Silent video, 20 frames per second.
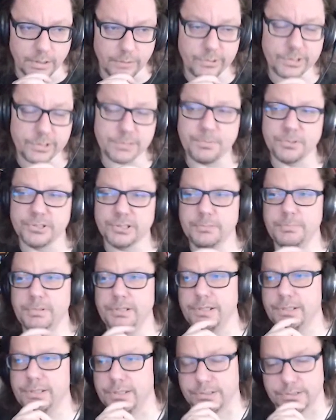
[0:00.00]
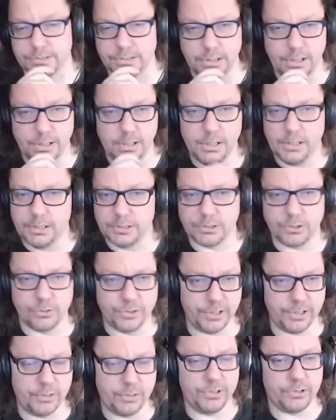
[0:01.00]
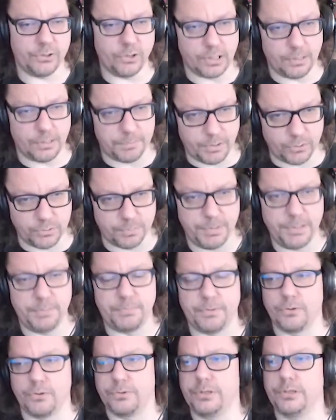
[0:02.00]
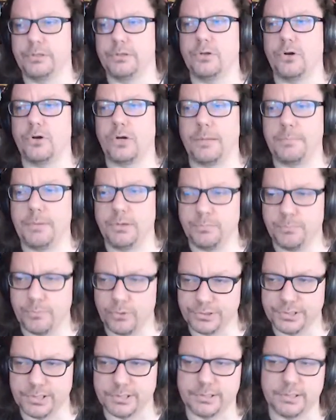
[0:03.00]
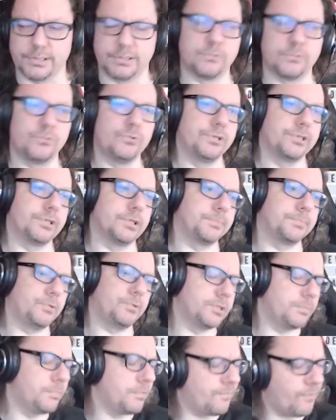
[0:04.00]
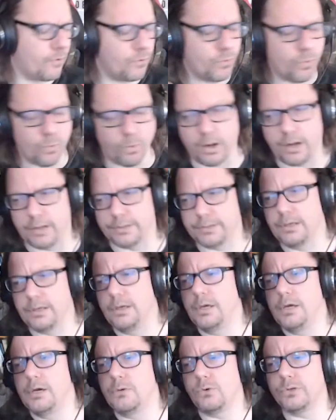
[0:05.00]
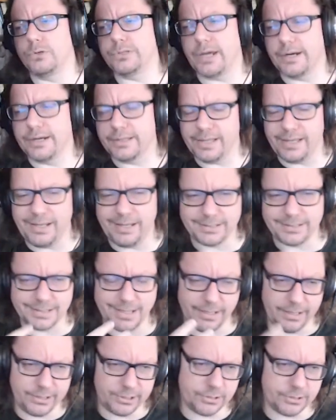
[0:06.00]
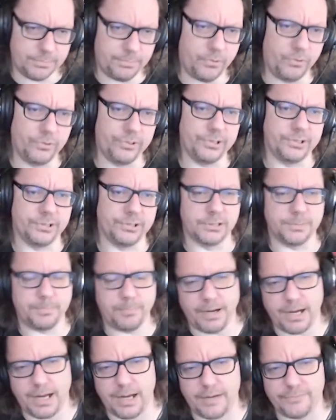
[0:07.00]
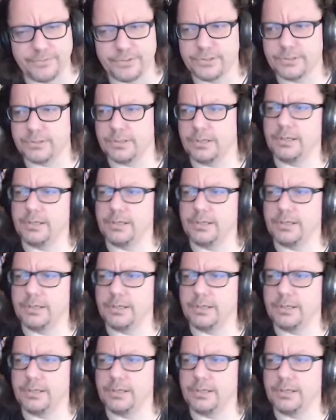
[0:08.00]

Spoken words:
Responsibilities. So here we talk about people, we talk about processes, who is responsible for what are the escalation policies, paths,